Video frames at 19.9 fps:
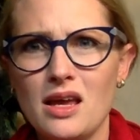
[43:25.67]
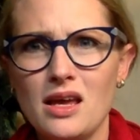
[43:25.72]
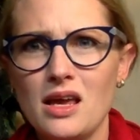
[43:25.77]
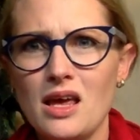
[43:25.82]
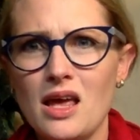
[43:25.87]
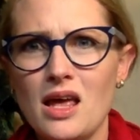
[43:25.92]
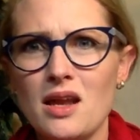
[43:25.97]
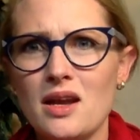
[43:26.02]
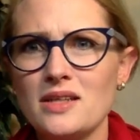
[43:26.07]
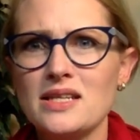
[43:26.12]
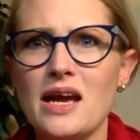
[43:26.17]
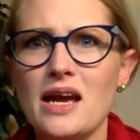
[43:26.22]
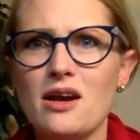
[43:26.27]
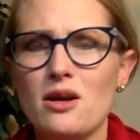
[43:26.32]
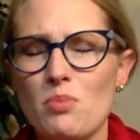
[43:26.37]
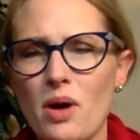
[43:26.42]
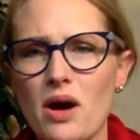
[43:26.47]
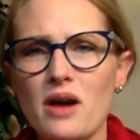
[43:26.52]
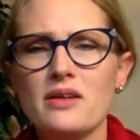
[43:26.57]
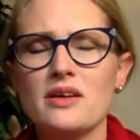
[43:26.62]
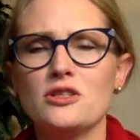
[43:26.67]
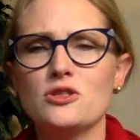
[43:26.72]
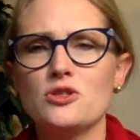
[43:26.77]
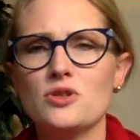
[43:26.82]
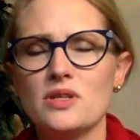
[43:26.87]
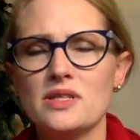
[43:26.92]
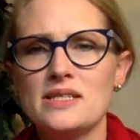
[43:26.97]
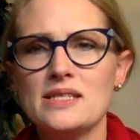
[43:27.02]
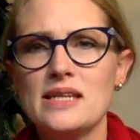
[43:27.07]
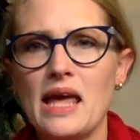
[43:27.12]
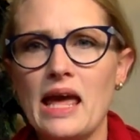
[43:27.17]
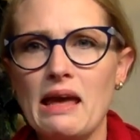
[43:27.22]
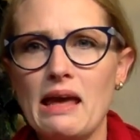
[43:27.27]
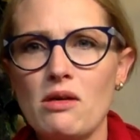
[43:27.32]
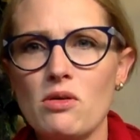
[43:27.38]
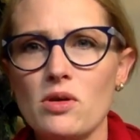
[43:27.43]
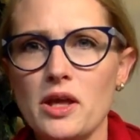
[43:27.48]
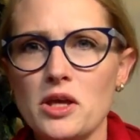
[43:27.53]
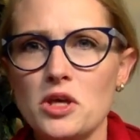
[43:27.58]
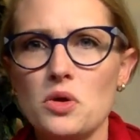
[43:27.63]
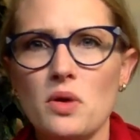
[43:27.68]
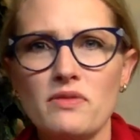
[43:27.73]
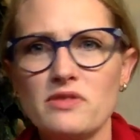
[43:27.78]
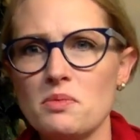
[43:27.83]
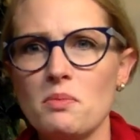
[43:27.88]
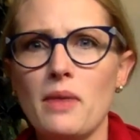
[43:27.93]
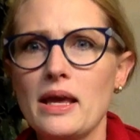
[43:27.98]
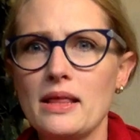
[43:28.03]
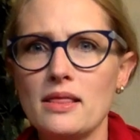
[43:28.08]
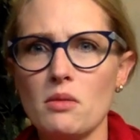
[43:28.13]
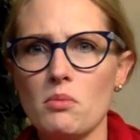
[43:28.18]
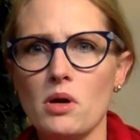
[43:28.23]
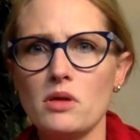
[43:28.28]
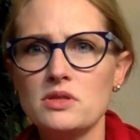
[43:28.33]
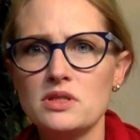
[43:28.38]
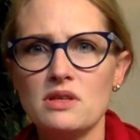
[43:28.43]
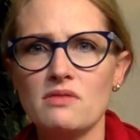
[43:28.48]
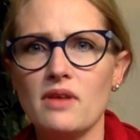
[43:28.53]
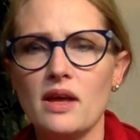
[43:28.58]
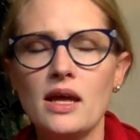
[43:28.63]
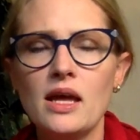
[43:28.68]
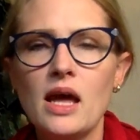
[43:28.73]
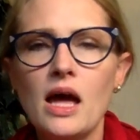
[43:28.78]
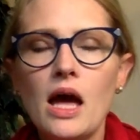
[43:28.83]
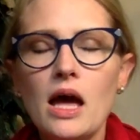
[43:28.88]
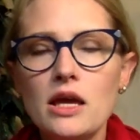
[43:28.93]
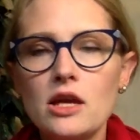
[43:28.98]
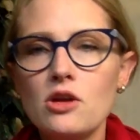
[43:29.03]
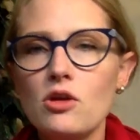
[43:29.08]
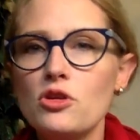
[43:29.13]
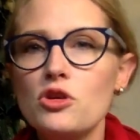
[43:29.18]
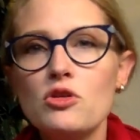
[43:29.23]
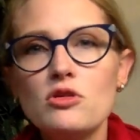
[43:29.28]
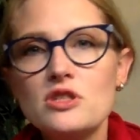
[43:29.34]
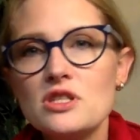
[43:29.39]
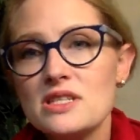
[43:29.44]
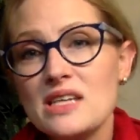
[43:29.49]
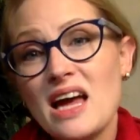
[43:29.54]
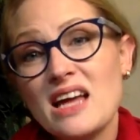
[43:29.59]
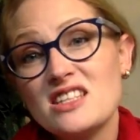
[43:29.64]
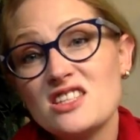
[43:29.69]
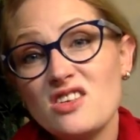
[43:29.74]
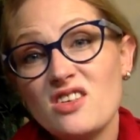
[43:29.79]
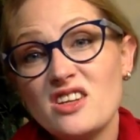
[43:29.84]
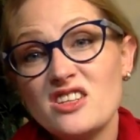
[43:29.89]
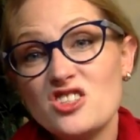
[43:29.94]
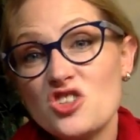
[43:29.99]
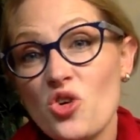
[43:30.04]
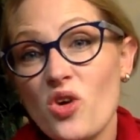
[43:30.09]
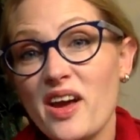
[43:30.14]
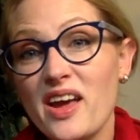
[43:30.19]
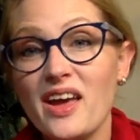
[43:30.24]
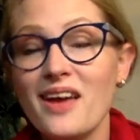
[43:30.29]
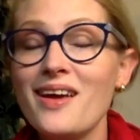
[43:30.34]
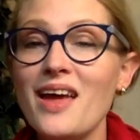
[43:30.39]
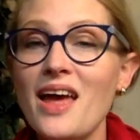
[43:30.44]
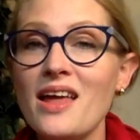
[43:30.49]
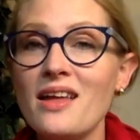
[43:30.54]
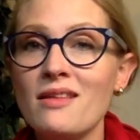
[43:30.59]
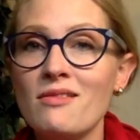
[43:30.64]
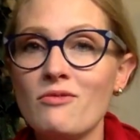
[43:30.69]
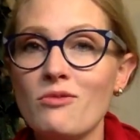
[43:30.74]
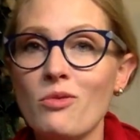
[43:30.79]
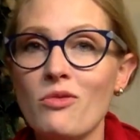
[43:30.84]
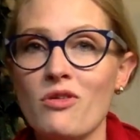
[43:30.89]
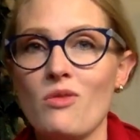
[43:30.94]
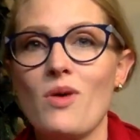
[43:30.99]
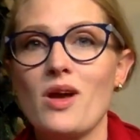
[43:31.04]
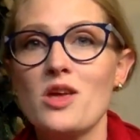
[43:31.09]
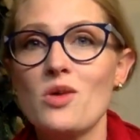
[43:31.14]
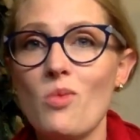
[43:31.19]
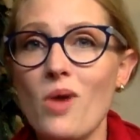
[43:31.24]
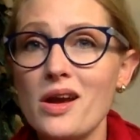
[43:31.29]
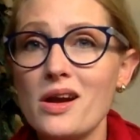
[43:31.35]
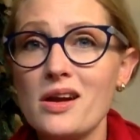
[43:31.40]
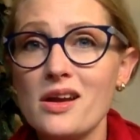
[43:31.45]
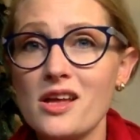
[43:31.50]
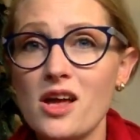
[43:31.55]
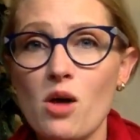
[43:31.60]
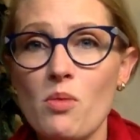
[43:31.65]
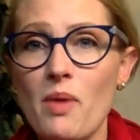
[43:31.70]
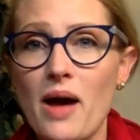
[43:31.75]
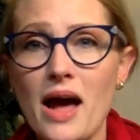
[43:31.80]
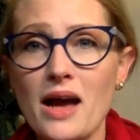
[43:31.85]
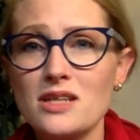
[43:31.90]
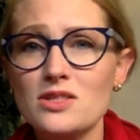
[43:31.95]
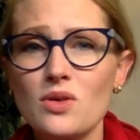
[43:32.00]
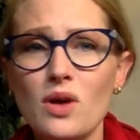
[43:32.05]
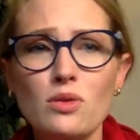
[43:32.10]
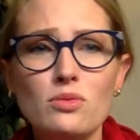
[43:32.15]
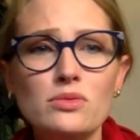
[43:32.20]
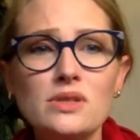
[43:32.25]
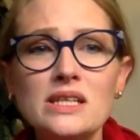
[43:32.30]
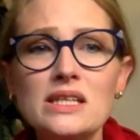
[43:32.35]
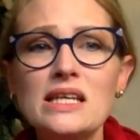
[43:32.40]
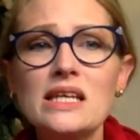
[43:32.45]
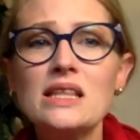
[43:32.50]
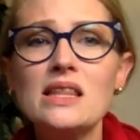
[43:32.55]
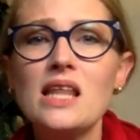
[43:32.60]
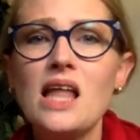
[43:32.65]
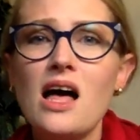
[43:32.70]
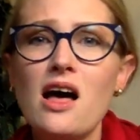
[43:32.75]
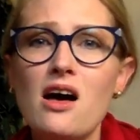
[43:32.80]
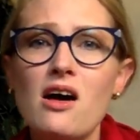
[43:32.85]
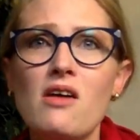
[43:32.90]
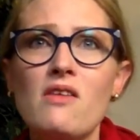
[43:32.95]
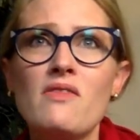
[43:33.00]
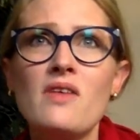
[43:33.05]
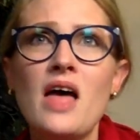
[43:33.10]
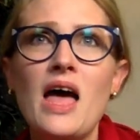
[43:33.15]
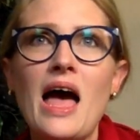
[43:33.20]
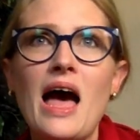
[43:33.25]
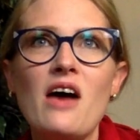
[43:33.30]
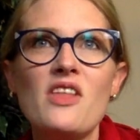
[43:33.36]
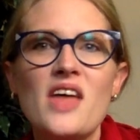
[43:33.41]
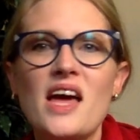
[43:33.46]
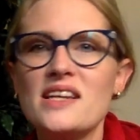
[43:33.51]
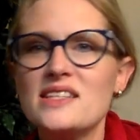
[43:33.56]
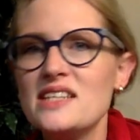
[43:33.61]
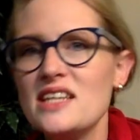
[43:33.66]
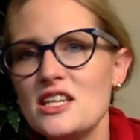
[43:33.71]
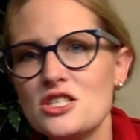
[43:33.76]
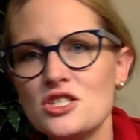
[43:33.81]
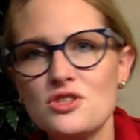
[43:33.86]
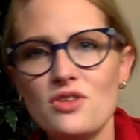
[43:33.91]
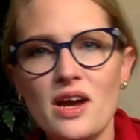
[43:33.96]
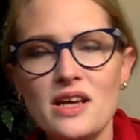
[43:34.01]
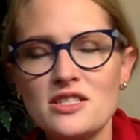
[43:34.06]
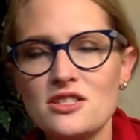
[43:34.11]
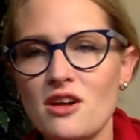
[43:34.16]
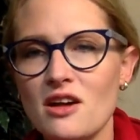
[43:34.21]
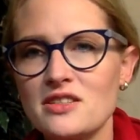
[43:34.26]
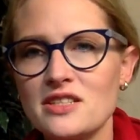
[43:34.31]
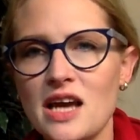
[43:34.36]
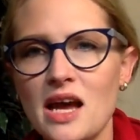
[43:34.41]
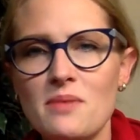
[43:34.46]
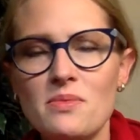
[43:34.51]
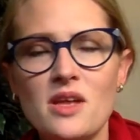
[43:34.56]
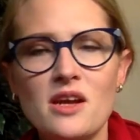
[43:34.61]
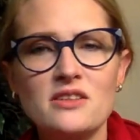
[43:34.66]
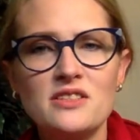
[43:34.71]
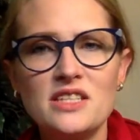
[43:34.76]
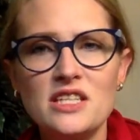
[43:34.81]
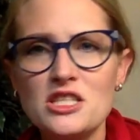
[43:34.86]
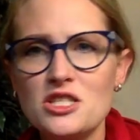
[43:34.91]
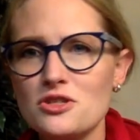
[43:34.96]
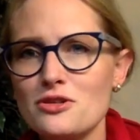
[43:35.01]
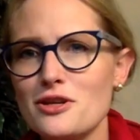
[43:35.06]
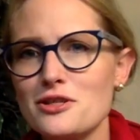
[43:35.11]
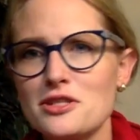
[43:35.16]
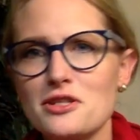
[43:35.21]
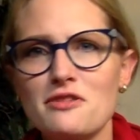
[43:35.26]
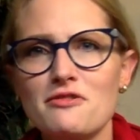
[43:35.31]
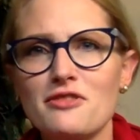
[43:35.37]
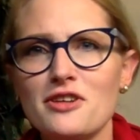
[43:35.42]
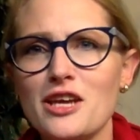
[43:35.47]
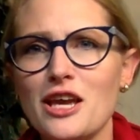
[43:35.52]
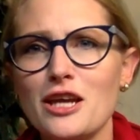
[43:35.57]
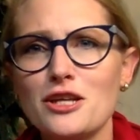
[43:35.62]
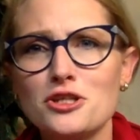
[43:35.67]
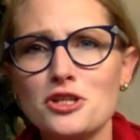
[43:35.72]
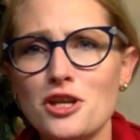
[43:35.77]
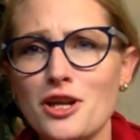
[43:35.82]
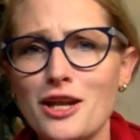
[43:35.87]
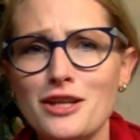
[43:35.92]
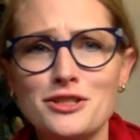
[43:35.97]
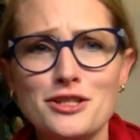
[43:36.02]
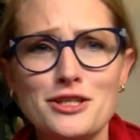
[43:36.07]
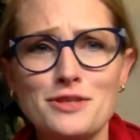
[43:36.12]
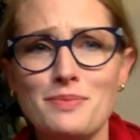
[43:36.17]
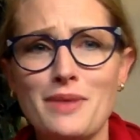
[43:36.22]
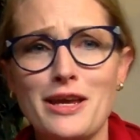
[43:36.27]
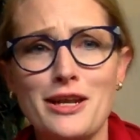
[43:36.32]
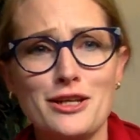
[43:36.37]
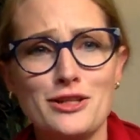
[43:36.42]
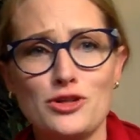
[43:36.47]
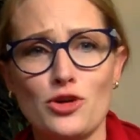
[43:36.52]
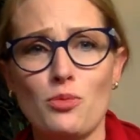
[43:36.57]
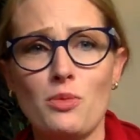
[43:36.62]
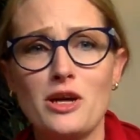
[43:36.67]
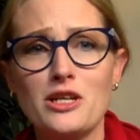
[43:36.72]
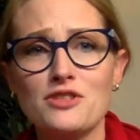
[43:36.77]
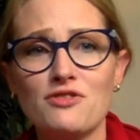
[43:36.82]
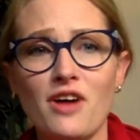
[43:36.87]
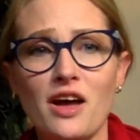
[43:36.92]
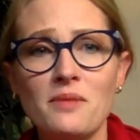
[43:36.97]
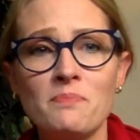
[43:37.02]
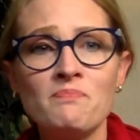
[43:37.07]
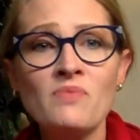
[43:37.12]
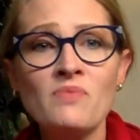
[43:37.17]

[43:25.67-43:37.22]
an entire park entrance day or like you have to make the most of it. You just got to enjoy it and for what you wanted and go back. So I really love how that de-stressed our time there, de-stressed the vacation, and just made it so much fun.